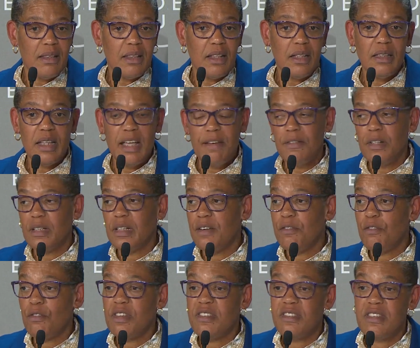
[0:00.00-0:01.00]
the level
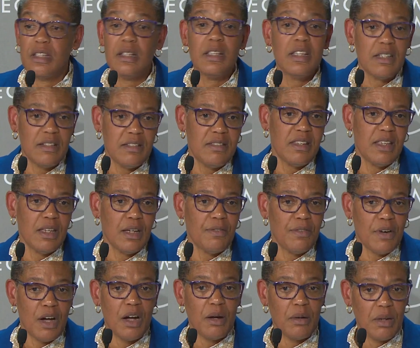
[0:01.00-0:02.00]
of resiliency of
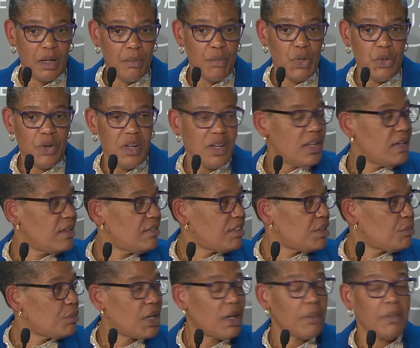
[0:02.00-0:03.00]
our communities
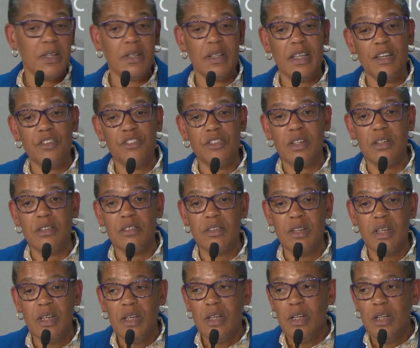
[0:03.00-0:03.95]
and populations